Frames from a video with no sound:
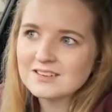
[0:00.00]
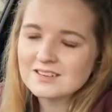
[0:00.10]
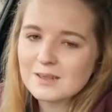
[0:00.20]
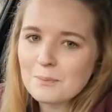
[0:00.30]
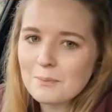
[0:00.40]

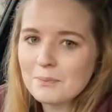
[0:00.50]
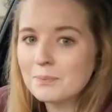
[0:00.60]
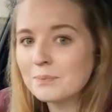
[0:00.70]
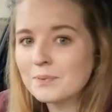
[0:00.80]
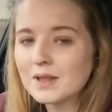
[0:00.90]
it's a
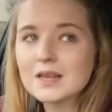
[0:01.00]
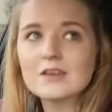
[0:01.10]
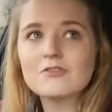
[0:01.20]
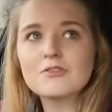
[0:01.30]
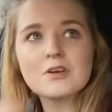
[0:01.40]
bit
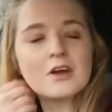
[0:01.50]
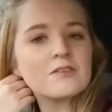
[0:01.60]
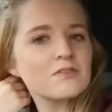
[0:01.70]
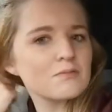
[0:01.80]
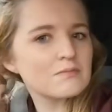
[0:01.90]
different.
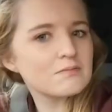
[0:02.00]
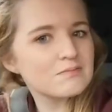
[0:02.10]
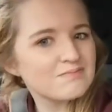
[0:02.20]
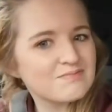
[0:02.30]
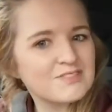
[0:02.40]
I've
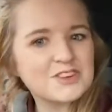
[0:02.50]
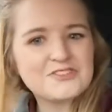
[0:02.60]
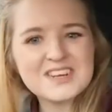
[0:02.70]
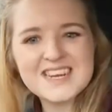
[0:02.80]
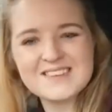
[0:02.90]
not
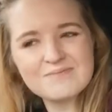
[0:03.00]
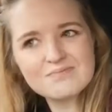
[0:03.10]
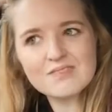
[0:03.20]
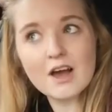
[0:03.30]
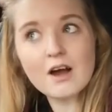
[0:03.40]
really,
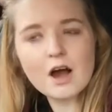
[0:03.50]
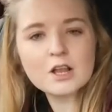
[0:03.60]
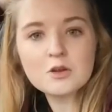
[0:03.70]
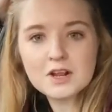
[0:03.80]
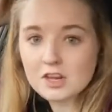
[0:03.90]
I
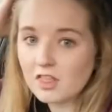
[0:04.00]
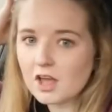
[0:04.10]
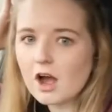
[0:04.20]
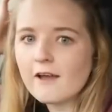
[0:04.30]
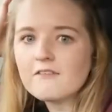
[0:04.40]
don't actually
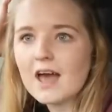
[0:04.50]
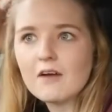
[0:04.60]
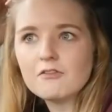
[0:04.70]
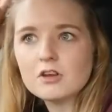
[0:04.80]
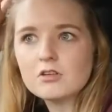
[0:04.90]
think I've
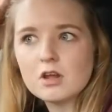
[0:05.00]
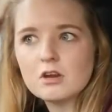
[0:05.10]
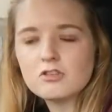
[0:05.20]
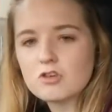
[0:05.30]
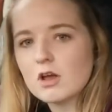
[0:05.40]
ever done
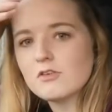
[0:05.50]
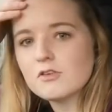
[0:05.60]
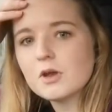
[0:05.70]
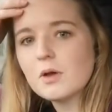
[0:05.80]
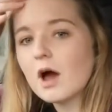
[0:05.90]
a
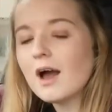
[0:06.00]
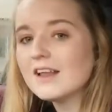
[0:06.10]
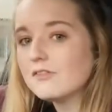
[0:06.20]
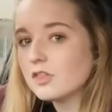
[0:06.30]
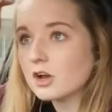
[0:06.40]
drive-through. Like, I
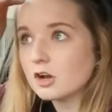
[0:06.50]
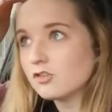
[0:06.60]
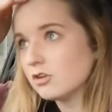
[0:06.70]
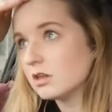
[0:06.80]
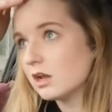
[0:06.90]
live in the
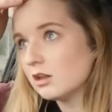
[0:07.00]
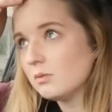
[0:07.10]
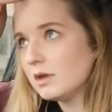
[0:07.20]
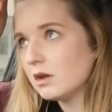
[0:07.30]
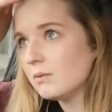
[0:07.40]
countryside, so
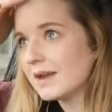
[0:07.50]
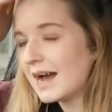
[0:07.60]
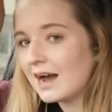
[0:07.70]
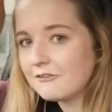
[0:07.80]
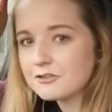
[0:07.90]
we don't
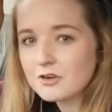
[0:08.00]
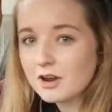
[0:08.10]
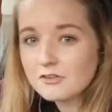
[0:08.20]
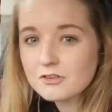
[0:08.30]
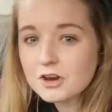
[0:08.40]
have
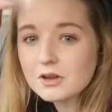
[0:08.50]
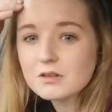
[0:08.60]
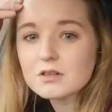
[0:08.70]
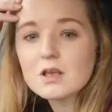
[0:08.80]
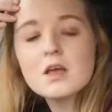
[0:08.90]
drive-throughs,